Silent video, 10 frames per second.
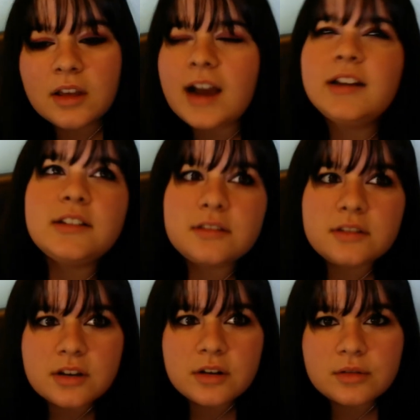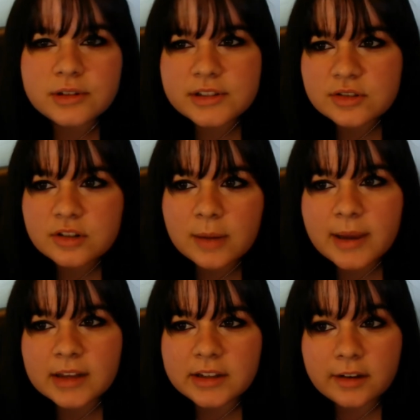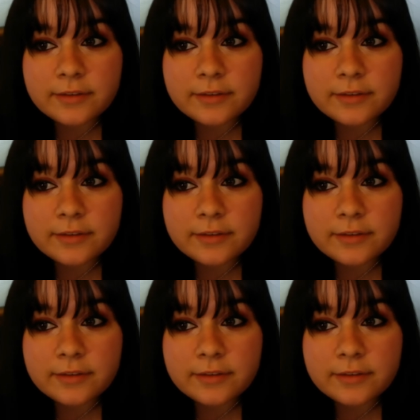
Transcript: I didn't know Instagram had a